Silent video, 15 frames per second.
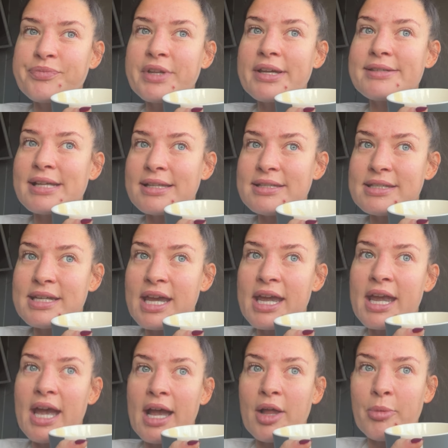
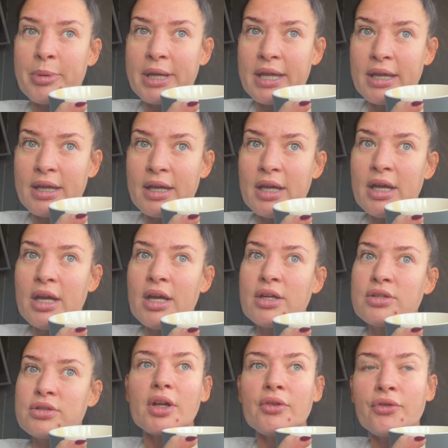Saturday I'll be
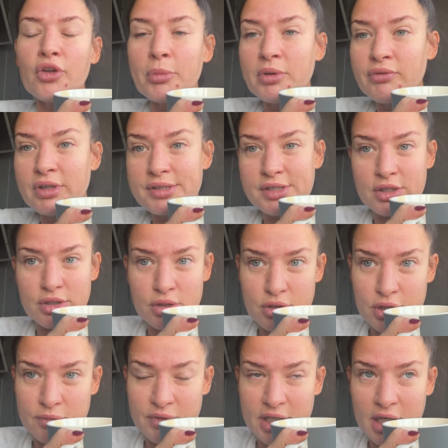filming reels and
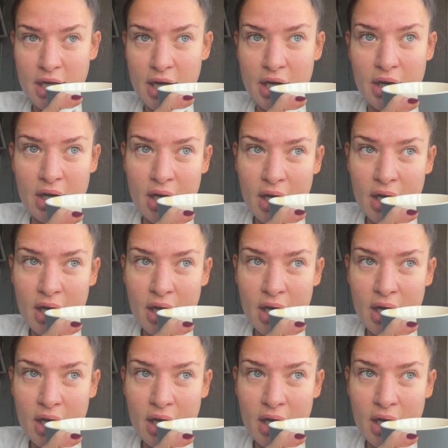YouTube video,